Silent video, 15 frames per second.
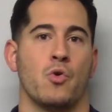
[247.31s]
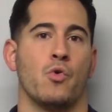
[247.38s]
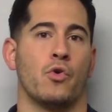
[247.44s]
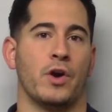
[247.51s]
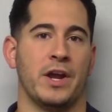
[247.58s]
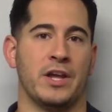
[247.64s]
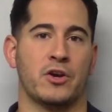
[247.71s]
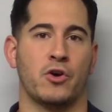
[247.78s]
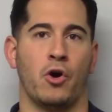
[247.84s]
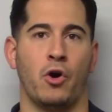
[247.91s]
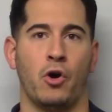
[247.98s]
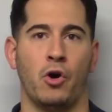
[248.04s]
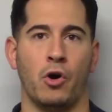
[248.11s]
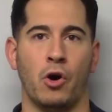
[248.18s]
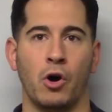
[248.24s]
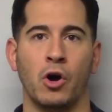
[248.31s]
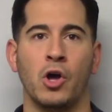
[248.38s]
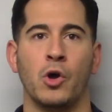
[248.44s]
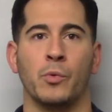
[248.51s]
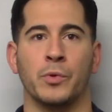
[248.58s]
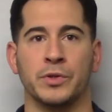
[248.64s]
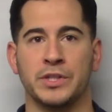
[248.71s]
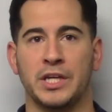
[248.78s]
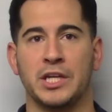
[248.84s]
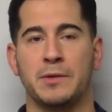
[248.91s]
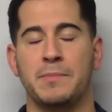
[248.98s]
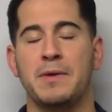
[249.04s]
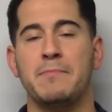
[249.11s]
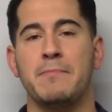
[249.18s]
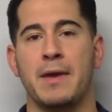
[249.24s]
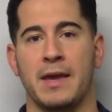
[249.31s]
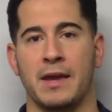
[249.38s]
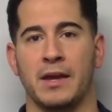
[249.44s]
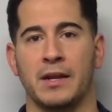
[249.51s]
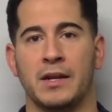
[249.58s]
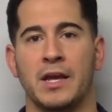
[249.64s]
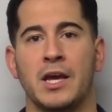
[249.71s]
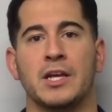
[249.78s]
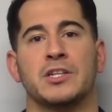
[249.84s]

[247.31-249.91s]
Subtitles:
or a call will need to be made